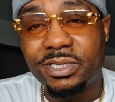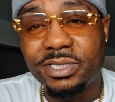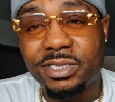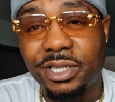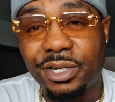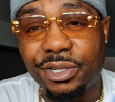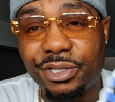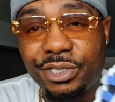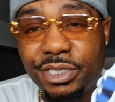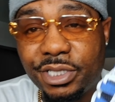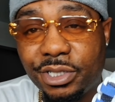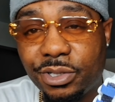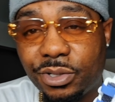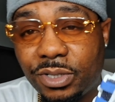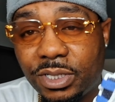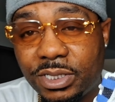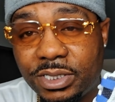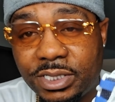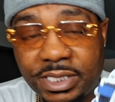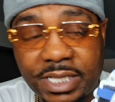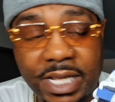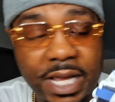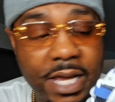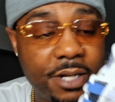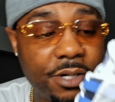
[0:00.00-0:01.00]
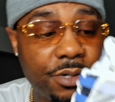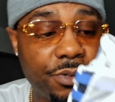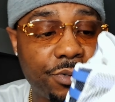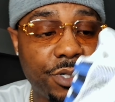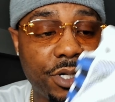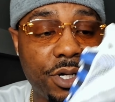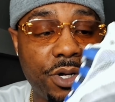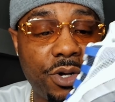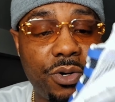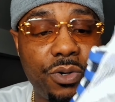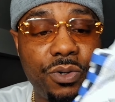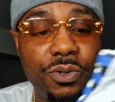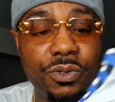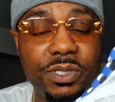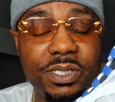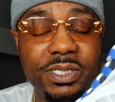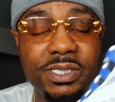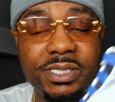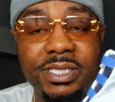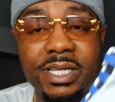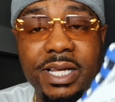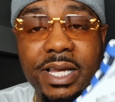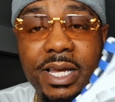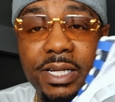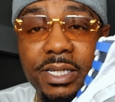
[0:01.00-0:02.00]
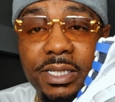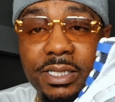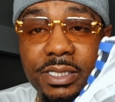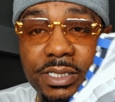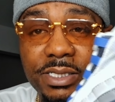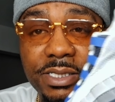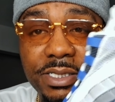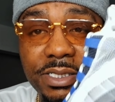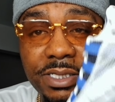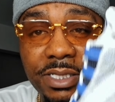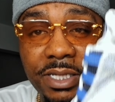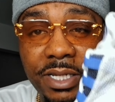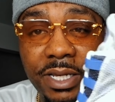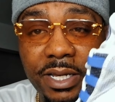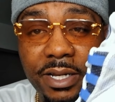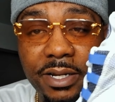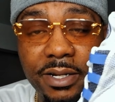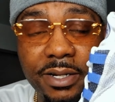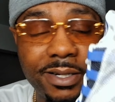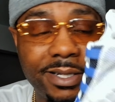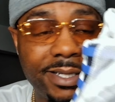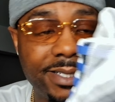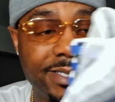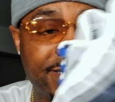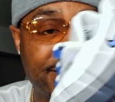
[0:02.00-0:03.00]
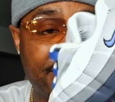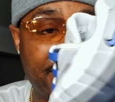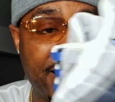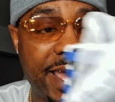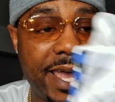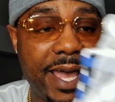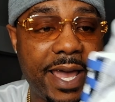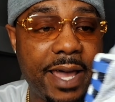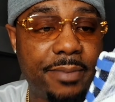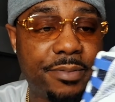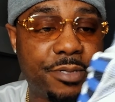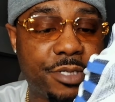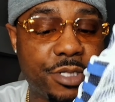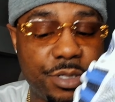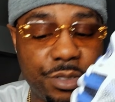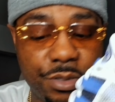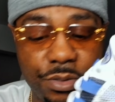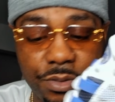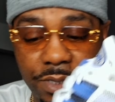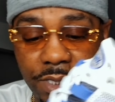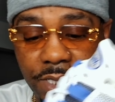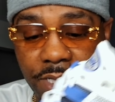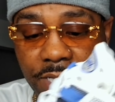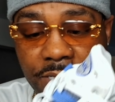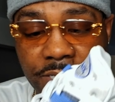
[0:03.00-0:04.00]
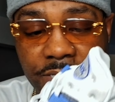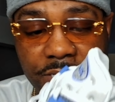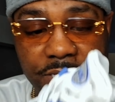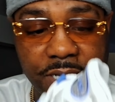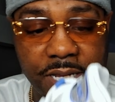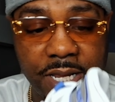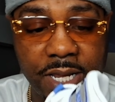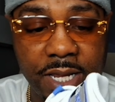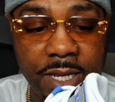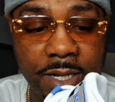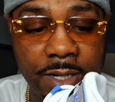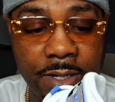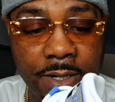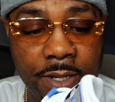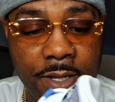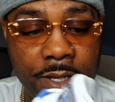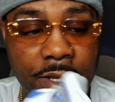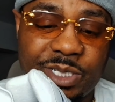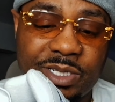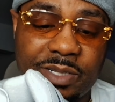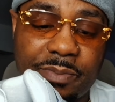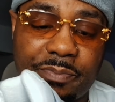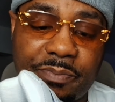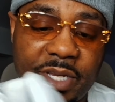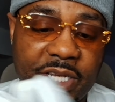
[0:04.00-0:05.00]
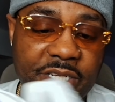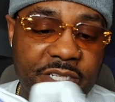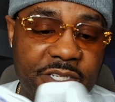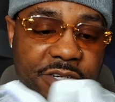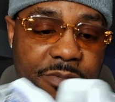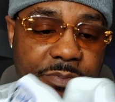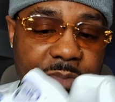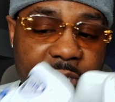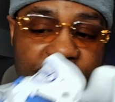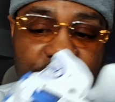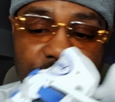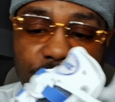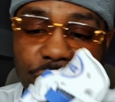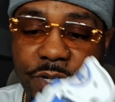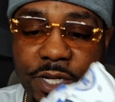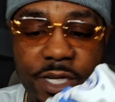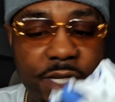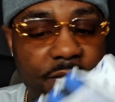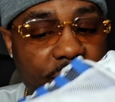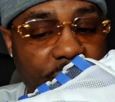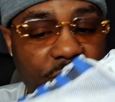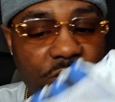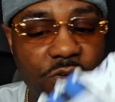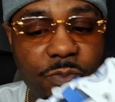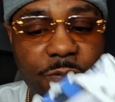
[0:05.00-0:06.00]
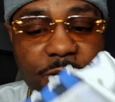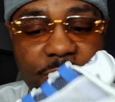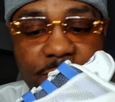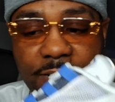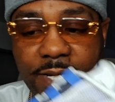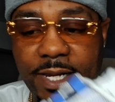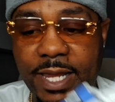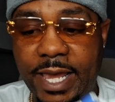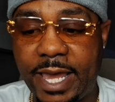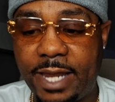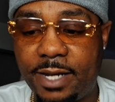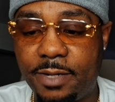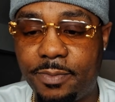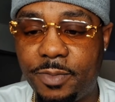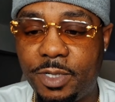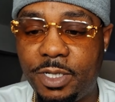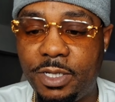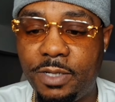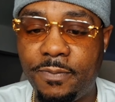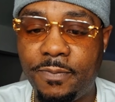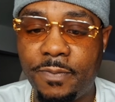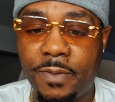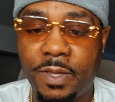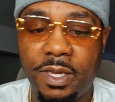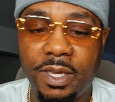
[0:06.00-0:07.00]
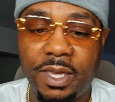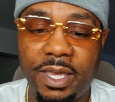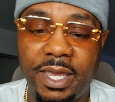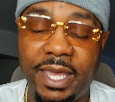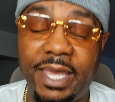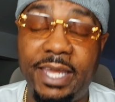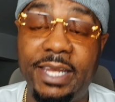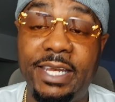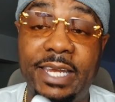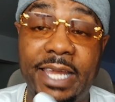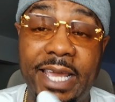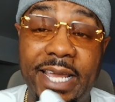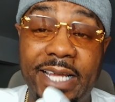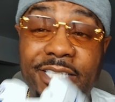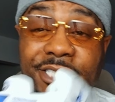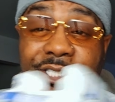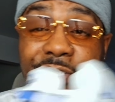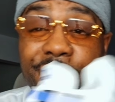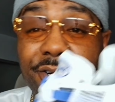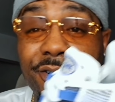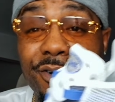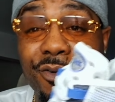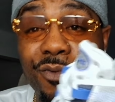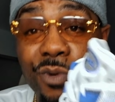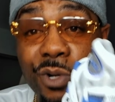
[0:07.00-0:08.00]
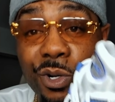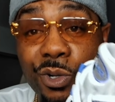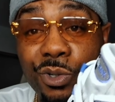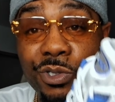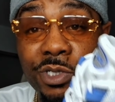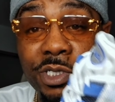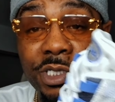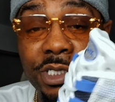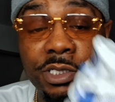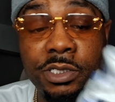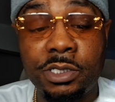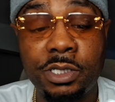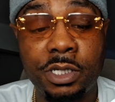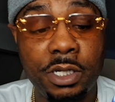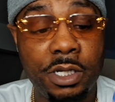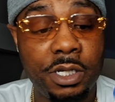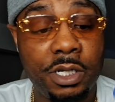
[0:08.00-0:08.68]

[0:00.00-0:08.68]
to Sergio Lozano. The whole design of this sneaker is absolutely insane. And it's a mixture between human anatomy and nature erosion.